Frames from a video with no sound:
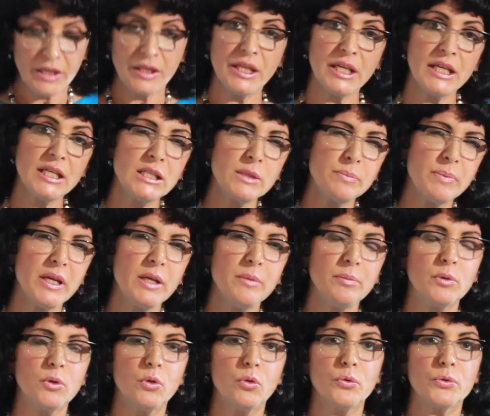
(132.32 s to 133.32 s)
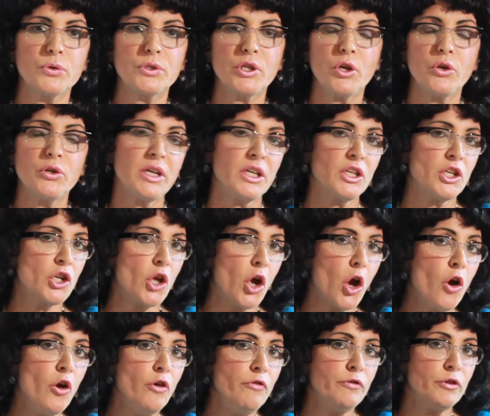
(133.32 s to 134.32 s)
These people also get an
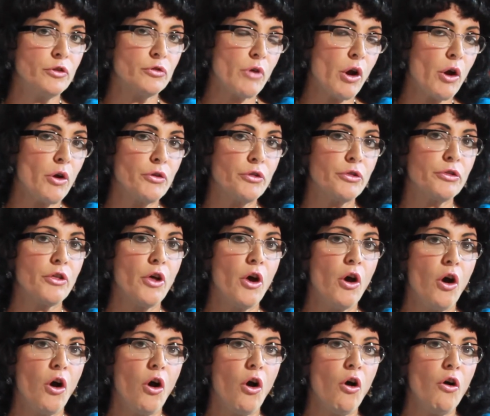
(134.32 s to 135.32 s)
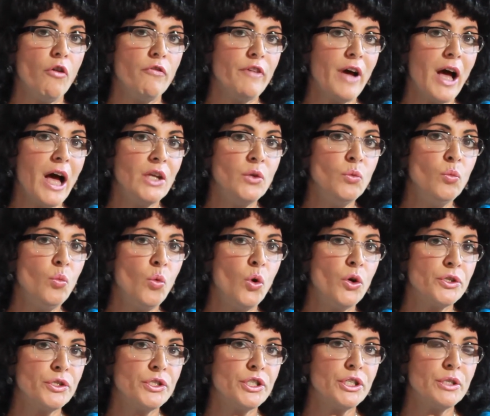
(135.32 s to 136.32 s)
overgrowth of
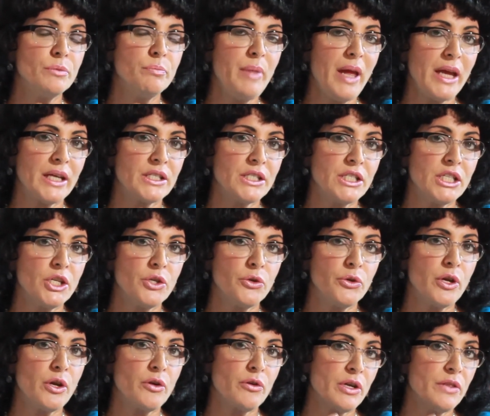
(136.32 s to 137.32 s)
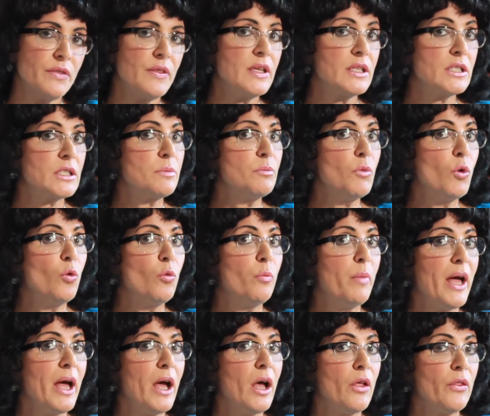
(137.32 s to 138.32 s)
unwanted bacteria in their small
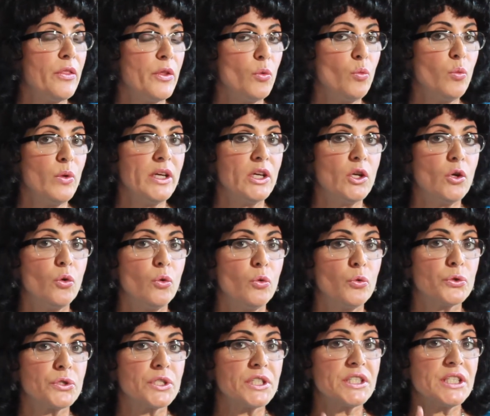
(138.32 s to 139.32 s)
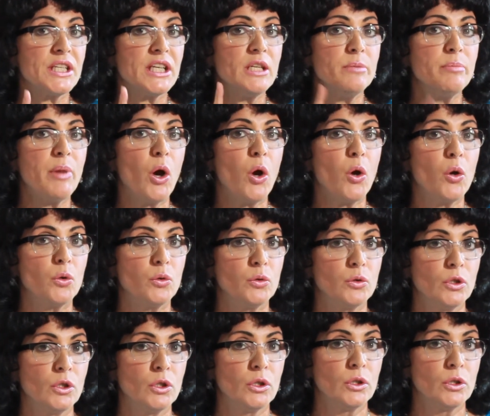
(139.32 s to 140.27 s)
bowel that we call SIBO.